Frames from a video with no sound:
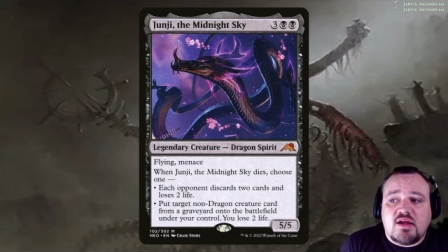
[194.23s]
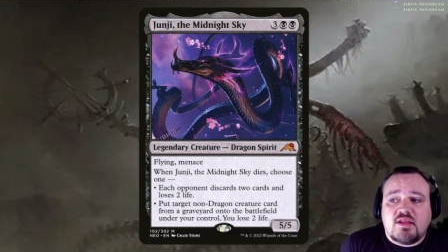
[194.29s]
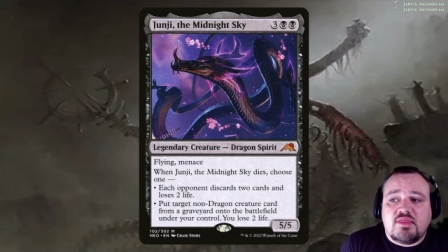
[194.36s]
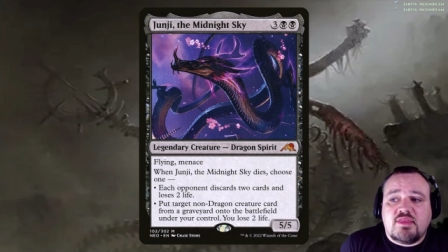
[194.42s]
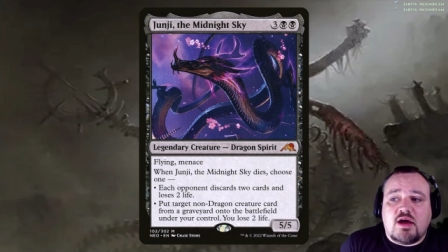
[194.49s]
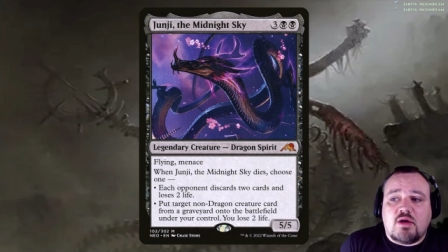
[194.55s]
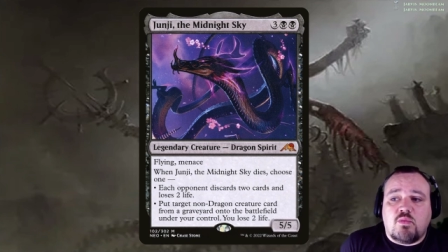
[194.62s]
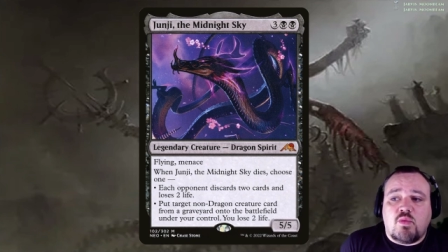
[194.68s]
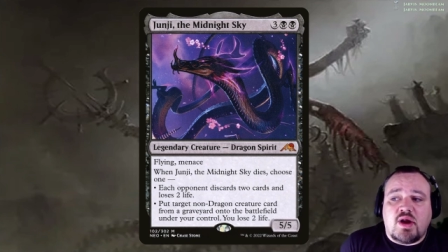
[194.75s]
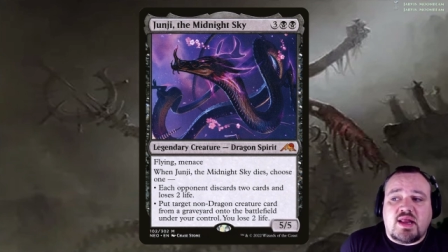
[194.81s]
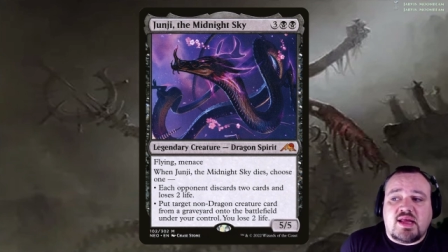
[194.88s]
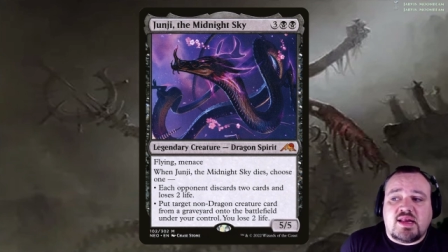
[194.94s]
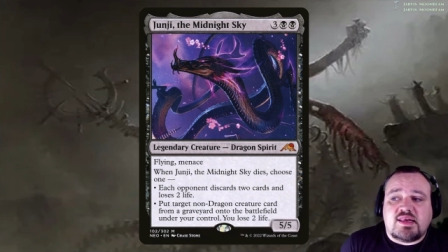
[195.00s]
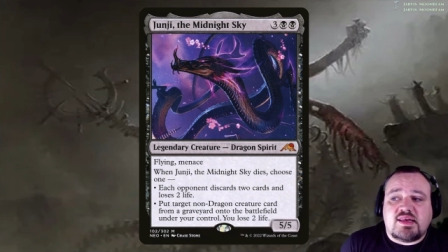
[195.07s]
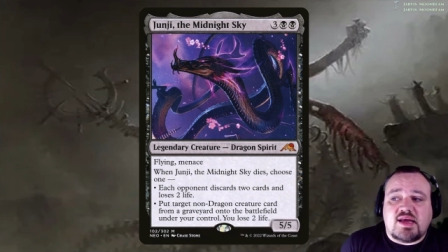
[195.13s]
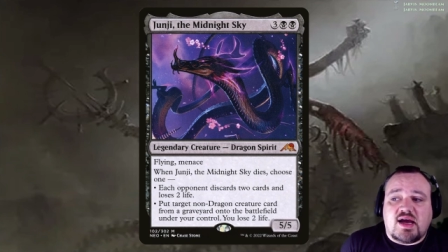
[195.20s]
that when
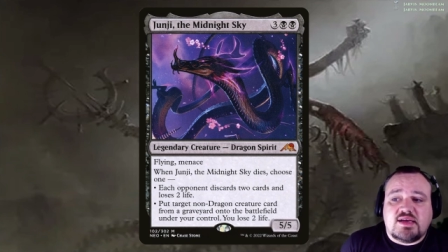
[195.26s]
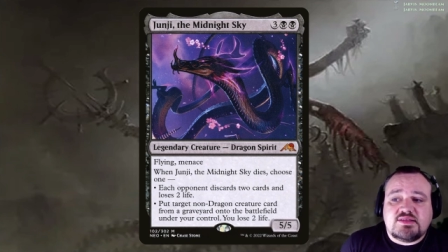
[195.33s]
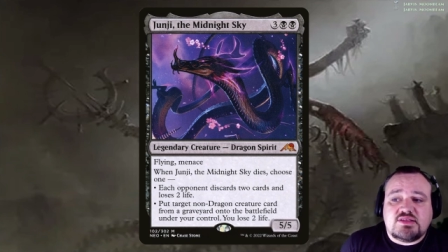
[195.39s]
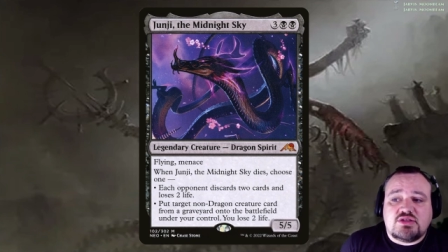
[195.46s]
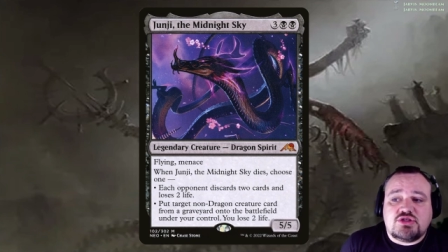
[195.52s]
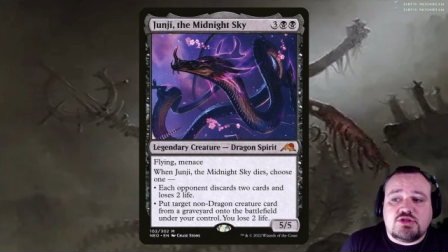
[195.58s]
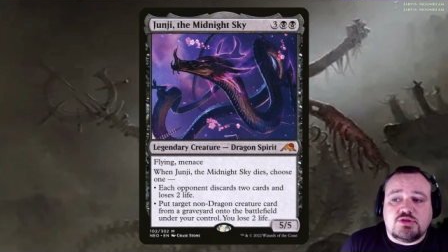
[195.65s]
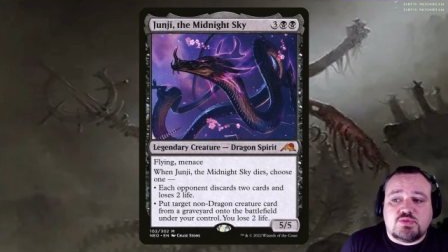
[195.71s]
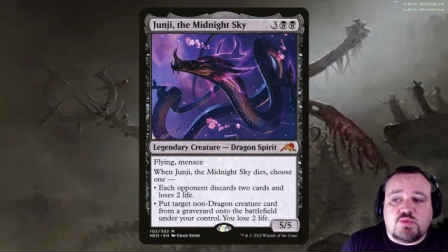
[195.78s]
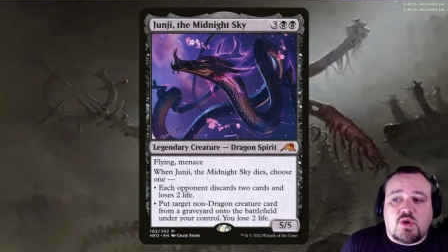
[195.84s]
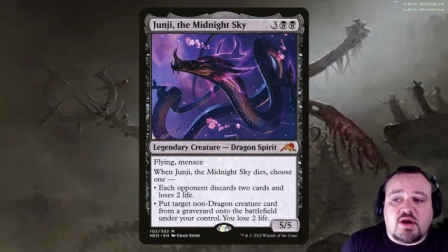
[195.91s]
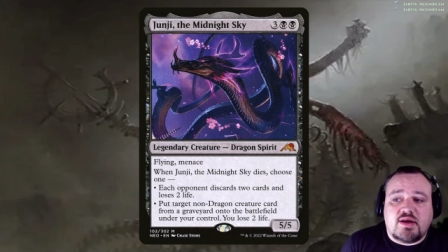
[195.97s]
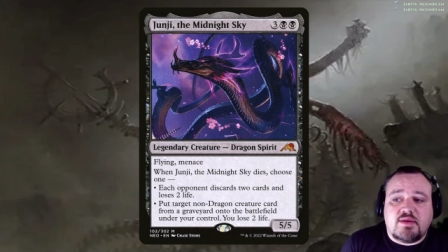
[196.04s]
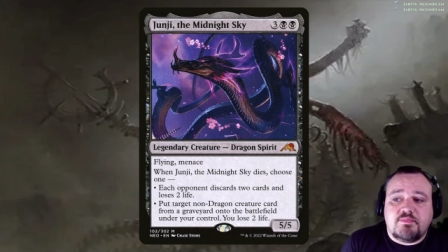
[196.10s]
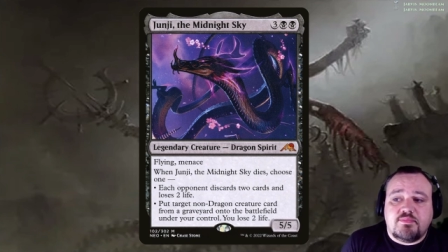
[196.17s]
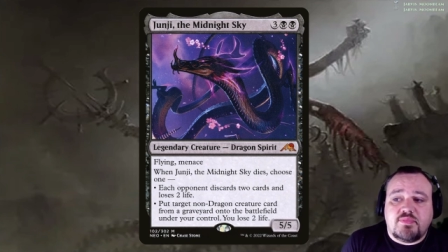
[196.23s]
it dies, choose 1.